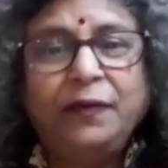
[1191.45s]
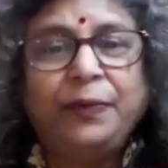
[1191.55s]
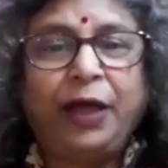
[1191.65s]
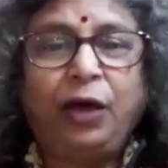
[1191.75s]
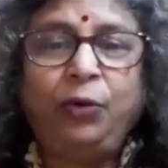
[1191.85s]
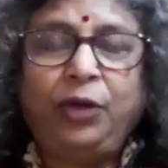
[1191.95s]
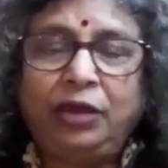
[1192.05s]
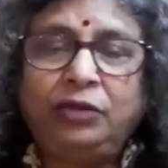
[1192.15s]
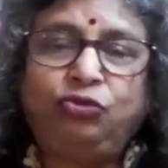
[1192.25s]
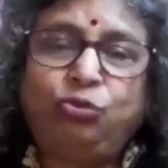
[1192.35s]
Now,
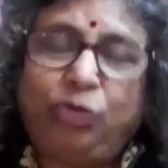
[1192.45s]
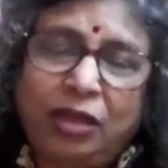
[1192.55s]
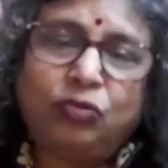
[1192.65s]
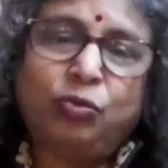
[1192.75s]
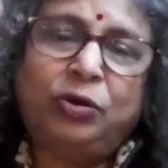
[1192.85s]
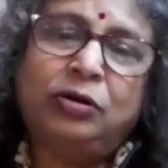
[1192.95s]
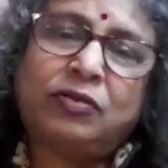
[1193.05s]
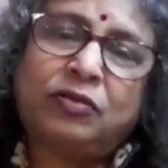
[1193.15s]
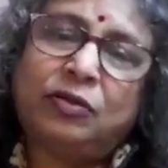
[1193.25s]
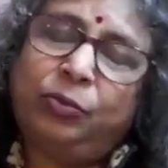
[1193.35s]
in today's world,
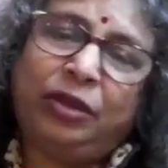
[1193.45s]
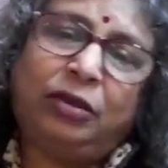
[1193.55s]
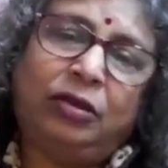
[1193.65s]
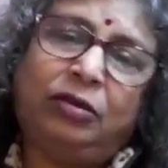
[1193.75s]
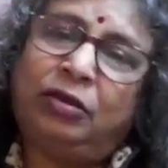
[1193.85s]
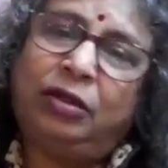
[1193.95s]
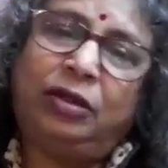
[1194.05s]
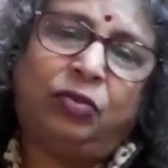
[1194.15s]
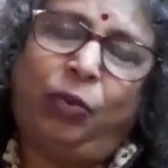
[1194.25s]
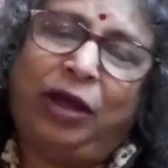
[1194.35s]
sir, when
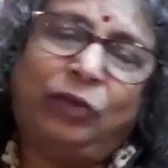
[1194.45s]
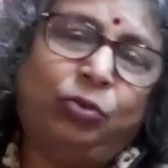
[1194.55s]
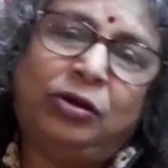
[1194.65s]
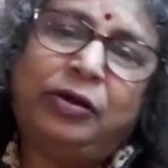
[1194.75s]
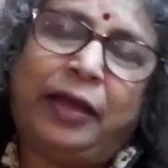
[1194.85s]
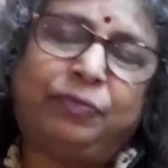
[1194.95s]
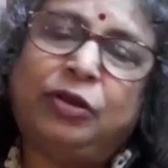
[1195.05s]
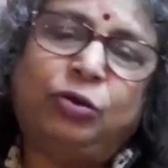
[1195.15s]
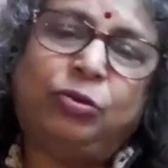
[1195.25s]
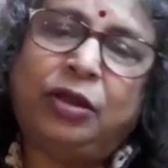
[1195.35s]
it's one world
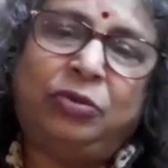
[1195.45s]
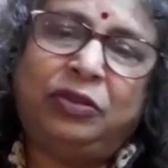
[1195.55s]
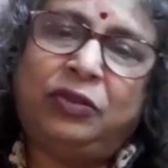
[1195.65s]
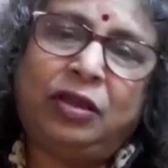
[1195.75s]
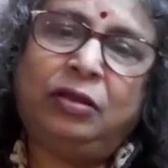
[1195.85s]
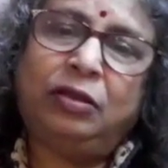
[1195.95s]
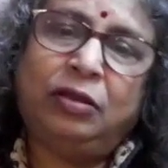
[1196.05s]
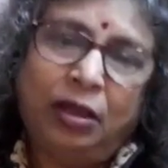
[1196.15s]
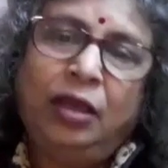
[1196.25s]
absolutely with the,